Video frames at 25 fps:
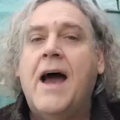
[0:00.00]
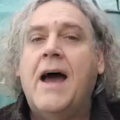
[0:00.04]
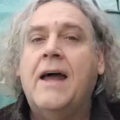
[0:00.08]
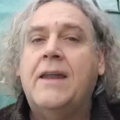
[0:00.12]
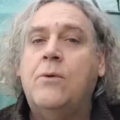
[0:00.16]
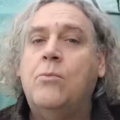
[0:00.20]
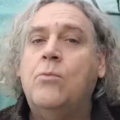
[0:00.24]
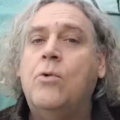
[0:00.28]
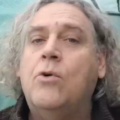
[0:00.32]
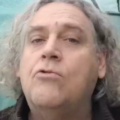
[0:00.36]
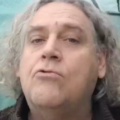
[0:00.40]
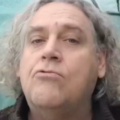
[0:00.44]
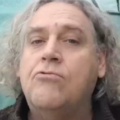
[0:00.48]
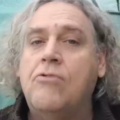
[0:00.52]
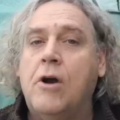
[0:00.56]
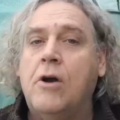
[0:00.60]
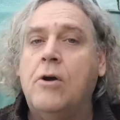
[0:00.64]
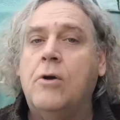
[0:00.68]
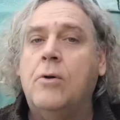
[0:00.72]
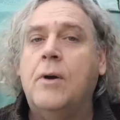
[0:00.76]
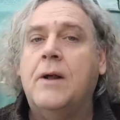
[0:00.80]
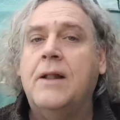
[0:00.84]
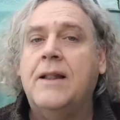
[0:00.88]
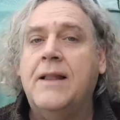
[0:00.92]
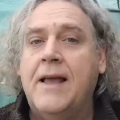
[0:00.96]
and it will
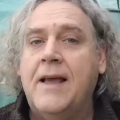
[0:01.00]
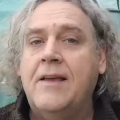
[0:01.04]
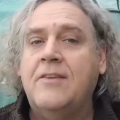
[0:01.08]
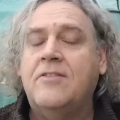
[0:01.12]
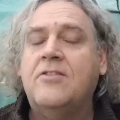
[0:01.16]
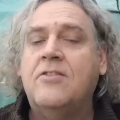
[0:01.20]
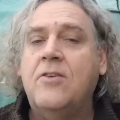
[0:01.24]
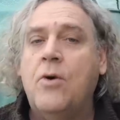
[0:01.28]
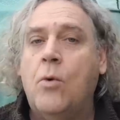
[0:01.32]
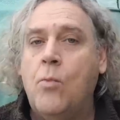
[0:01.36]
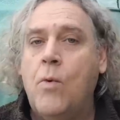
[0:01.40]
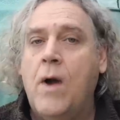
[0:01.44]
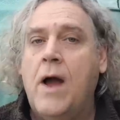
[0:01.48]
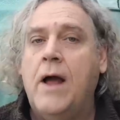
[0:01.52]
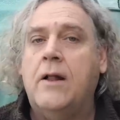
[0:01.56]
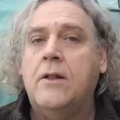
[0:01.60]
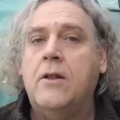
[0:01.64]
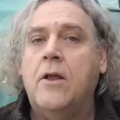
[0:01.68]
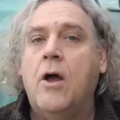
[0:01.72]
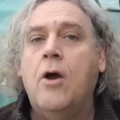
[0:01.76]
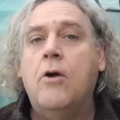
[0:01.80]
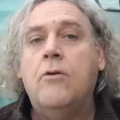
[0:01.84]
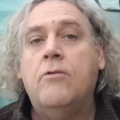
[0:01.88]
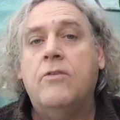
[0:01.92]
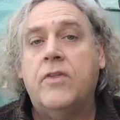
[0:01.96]
grow less
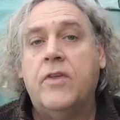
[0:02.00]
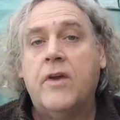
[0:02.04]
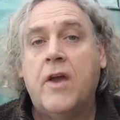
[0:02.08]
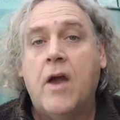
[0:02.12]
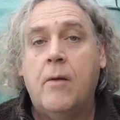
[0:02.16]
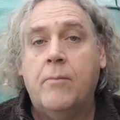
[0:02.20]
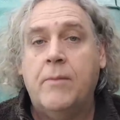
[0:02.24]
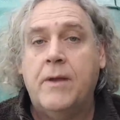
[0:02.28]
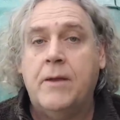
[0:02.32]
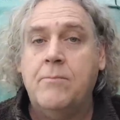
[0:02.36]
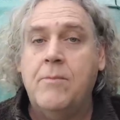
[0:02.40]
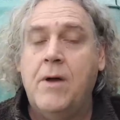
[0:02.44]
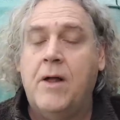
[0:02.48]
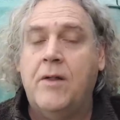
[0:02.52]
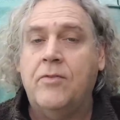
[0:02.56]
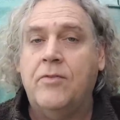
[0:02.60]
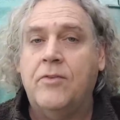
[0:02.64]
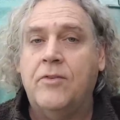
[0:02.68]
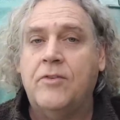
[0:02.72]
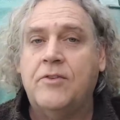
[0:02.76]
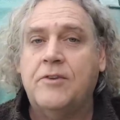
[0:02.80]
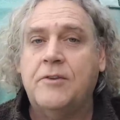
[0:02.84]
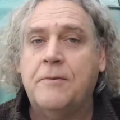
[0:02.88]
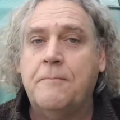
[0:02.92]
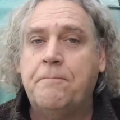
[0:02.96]
well over the coming
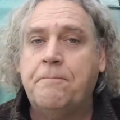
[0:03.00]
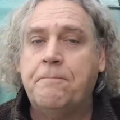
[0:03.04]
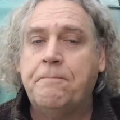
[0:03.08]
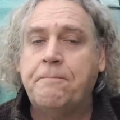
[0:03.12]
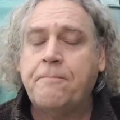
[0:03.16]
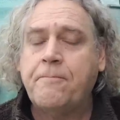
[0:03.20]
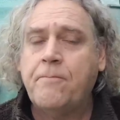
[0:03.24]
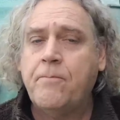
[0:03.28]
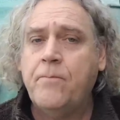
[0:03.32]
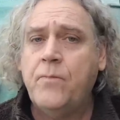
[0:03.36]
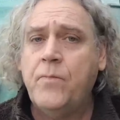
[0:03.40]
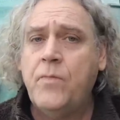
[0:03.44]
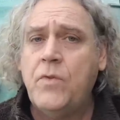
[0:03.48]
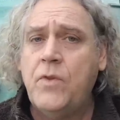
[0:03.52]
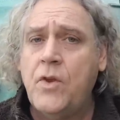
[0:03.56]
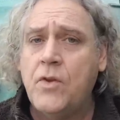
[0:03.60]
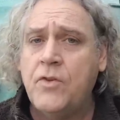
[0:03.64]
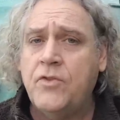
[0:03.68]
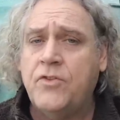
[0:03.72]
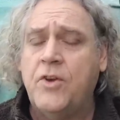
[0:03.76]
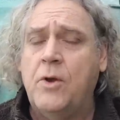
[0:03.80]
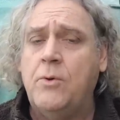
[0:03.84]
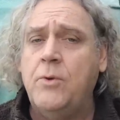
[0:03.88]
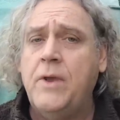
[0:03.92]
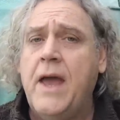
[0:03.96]
months.
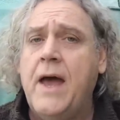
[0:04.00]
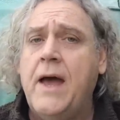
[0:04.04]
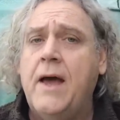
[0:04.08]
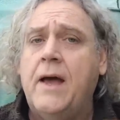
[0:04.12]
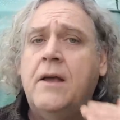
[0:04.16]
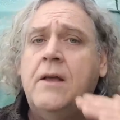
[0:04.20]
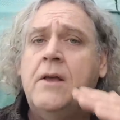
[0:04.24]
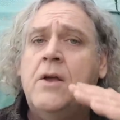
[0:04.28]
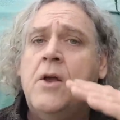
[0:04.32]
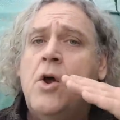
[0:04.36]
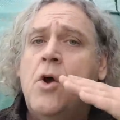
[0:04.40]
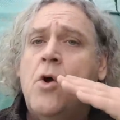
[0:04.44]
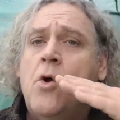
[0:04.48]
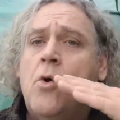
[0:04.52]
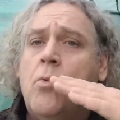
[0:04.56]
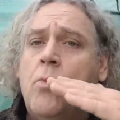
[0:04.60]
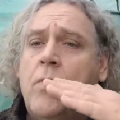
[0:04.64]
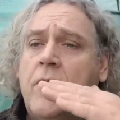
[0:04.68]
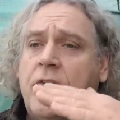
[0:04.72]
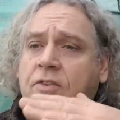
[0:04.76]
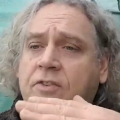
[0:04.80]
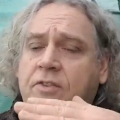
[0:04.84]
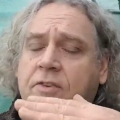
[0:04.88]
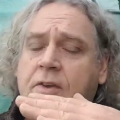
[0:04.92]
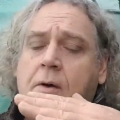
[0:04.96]
So yeah,
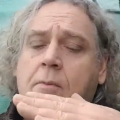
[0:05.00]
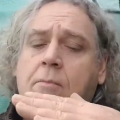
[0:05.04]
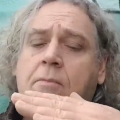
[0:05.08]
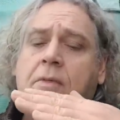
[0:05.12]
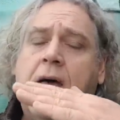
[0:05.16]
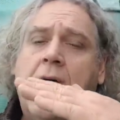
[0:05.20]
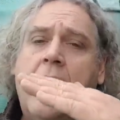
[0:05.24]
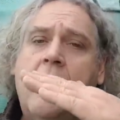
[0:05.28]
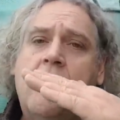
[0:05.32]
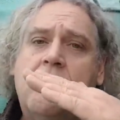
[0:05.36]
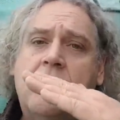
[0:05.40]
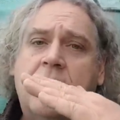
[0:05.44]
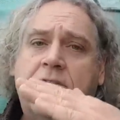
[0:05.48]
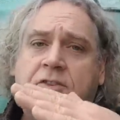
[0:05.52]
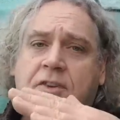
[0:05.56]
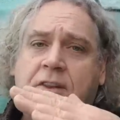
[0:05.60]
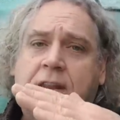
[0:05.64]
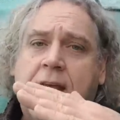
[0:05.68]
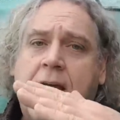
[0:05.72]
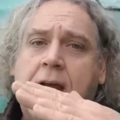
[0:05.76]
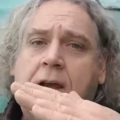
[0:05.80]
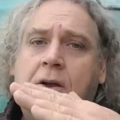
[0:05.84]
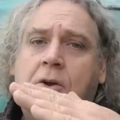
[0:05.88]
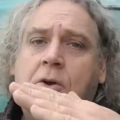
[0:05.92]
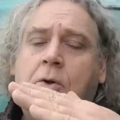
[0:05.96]
With some that are at an
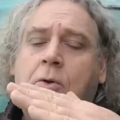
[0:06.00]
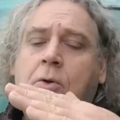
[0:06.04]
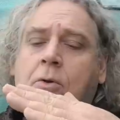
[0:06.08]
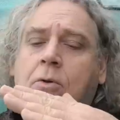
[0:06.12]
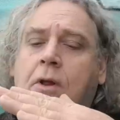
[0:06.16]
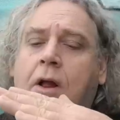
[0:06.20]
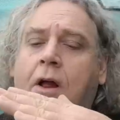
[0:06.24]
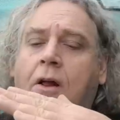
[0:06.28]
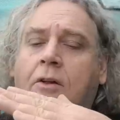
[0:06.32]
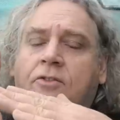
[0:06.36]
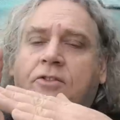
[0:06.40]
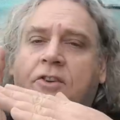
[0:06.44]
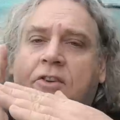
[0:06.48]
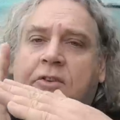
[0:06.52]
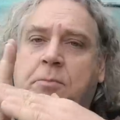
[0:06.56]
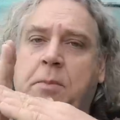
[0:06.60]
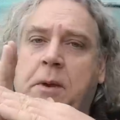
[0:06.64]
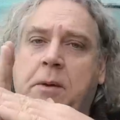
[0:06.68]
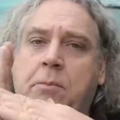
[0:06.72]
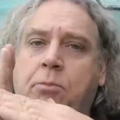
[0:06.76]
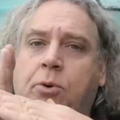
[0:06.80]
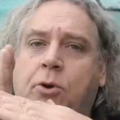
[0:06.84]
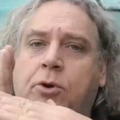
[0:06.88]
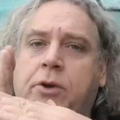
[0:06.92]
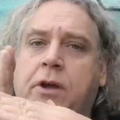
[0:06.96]
angle, I'll just
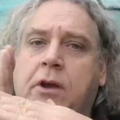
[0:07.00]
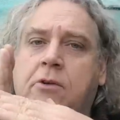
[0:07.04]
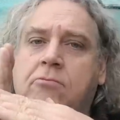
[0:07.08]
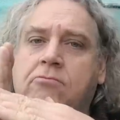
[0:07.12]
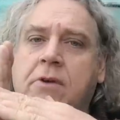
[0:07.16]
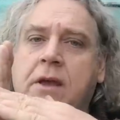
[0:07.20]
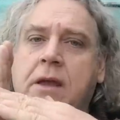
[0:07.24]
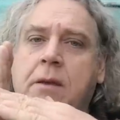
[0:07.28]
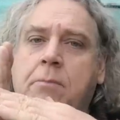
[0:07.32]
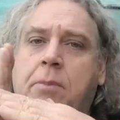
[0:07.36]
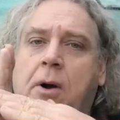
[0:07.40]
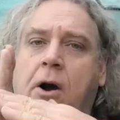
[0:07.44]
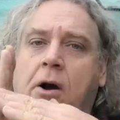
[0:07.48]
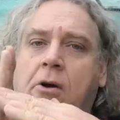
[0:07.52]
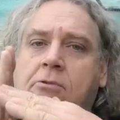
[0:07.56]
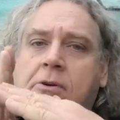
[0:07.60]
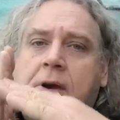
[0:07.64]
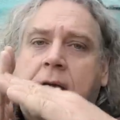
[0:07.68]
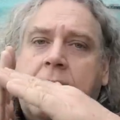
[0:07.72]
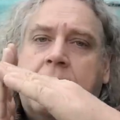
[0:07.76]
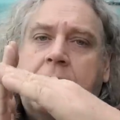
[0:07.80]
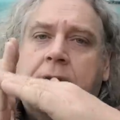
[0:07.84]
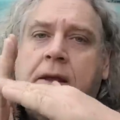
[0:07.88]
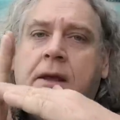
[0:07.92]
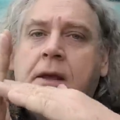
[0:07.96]
be putting a rebar
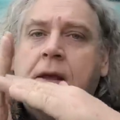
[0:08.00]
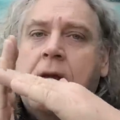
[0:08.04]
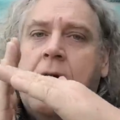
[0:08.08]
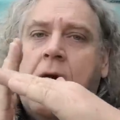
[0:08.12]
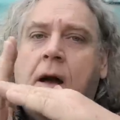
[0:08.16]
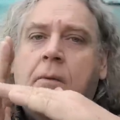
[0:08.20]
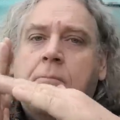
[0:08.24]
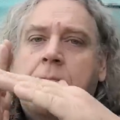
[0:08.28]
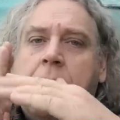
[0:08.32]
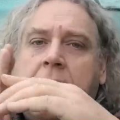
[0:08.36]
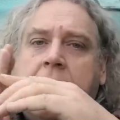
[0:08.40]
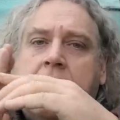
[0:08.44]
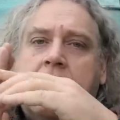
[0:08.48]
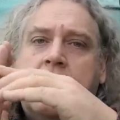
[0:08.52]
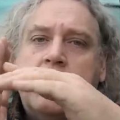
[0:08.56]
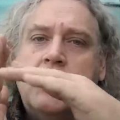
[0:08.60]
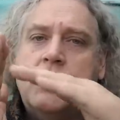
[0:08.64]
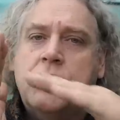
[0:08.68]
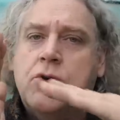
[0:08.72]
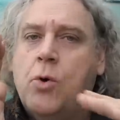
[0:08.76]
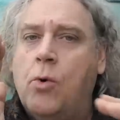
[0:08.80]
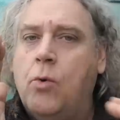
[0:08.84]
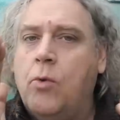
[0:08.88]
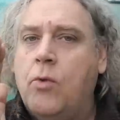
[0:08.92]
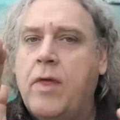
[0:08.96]
in and making
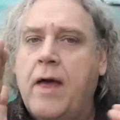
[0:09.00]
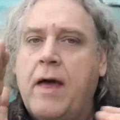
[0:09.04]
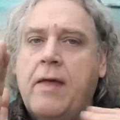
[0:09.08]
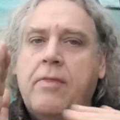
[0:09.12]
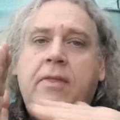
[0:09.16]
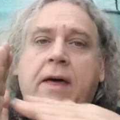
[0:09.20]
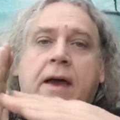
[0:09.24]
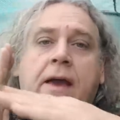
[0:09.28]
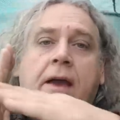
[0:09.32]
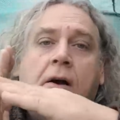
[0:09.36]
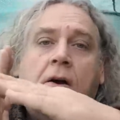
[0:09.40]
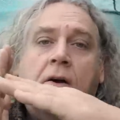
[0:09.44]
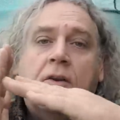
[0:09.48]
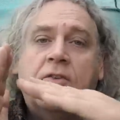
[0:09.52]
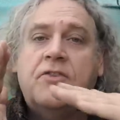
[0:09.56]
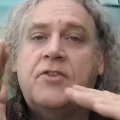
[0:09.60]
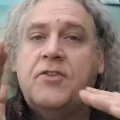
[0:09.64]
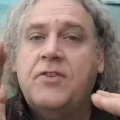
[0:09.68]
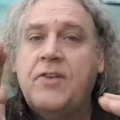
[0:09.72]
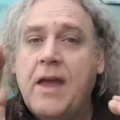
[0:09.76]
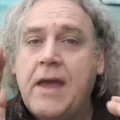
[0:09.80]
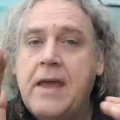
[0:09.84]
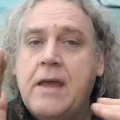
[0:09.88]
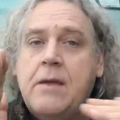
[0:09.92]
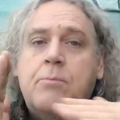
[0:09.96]
sure that they are
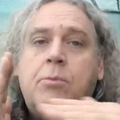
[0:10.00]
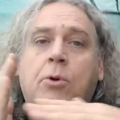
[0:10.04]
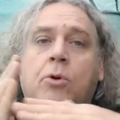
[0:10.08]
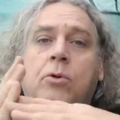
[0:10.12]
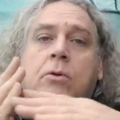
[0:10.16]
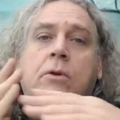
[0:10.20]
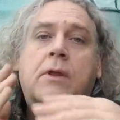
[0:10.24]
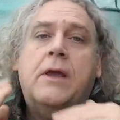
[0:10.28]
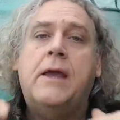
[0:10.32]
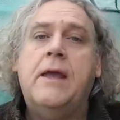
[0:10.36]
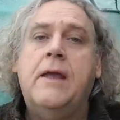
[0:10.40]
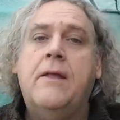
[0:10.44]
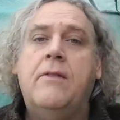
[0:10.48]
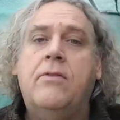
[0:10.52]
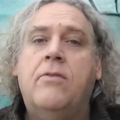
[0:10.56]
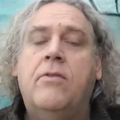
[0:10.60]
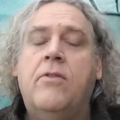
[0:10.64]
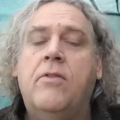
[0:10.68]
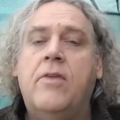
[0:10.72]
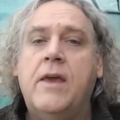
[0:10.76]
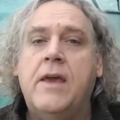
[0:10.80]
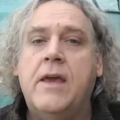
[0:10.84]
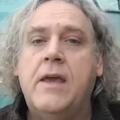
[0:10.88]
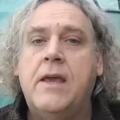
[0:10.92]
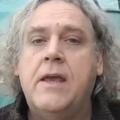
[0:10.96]
stable in
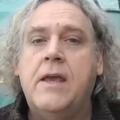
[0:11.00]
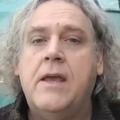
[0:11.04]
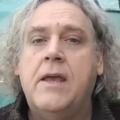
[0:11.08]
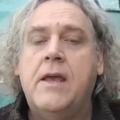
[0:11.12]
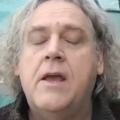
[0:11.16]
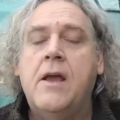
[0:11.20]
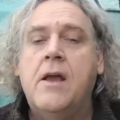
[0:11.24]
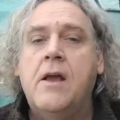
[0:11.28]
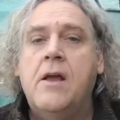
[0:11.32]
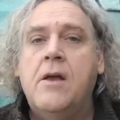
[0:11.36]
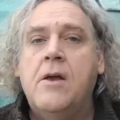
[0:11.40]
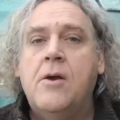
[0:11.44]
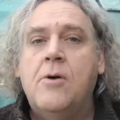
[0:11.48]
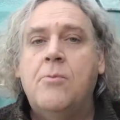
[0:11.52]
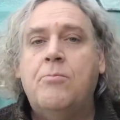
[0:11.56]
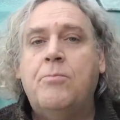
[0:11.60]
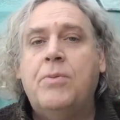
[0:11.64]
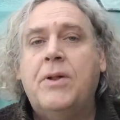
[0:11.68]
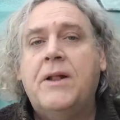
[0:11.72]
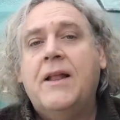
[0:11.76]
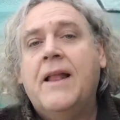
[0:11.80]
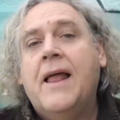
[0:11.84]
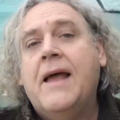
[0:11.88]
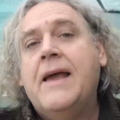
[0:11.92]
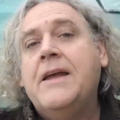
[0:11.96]
the
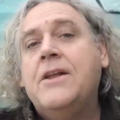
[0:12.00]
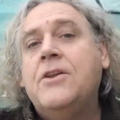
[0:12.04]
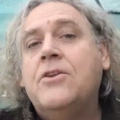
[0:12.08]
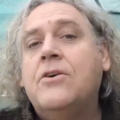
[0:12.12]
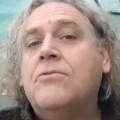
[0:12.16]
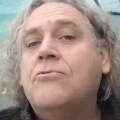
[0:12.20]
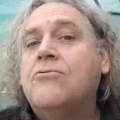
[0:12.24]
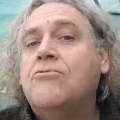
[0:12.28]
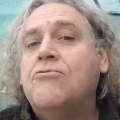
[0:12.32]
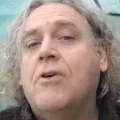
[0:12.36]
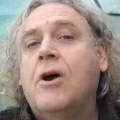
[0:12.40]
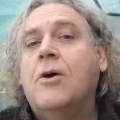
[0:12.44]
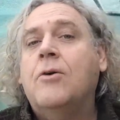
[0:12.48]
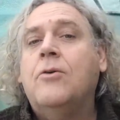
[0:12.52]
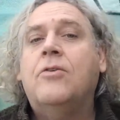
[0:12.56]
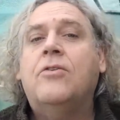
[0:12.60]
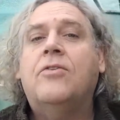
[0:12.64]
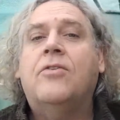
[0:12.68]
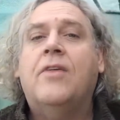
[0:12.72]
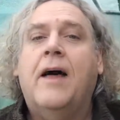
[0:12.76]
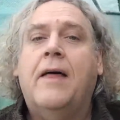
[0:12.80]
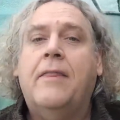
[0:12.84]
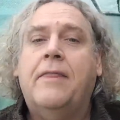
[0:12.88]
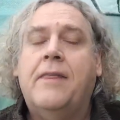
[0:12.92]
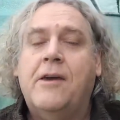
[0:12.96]
plane of
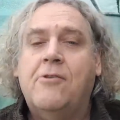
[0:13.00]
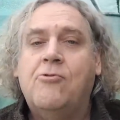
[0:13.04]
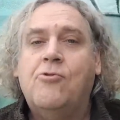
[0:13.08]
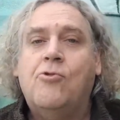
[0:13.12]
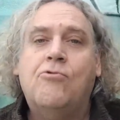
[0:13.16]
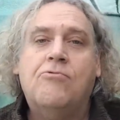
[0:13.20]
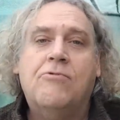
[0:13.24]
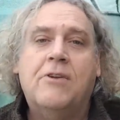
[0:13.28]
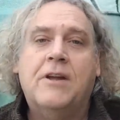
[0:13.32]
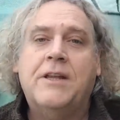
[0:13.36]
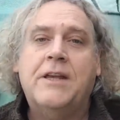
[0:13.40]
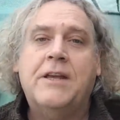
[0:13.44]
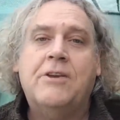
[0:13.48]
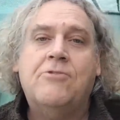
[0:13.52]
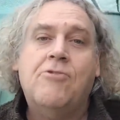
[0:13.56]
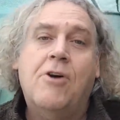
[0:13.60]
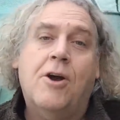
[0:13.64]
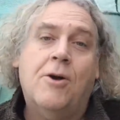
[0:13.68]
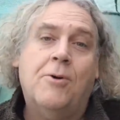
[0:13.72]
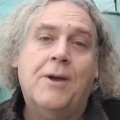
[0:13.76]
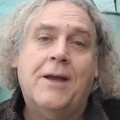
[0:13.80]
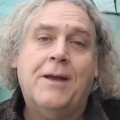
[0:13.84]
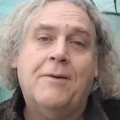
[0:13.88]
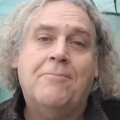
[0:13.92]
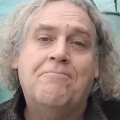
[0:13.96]
growth that they're already
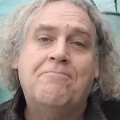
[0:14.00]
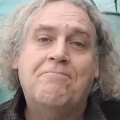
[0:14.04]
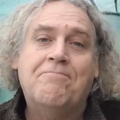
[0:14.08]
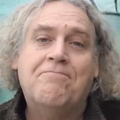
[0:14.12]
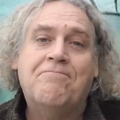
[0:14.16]
growing.